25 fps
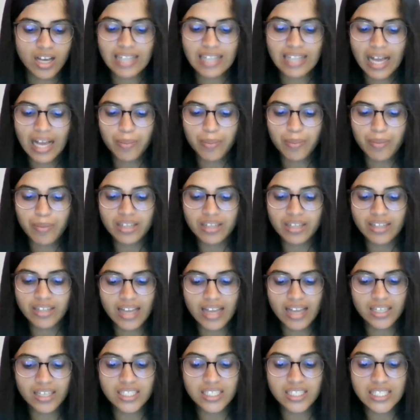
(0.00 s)
climate
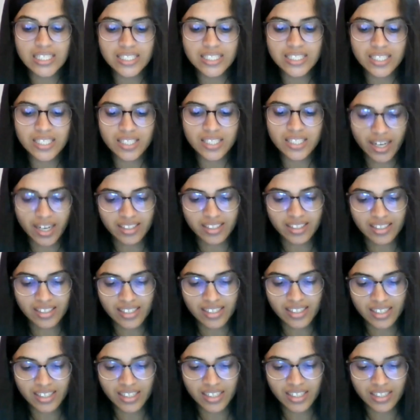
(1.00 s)
and
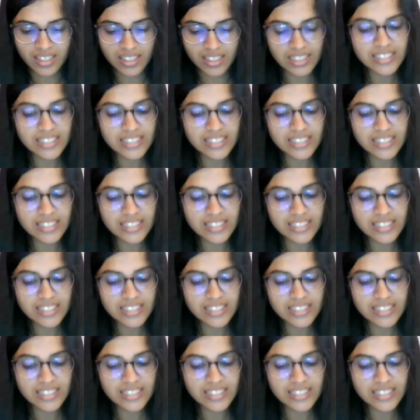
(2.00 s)
intertidal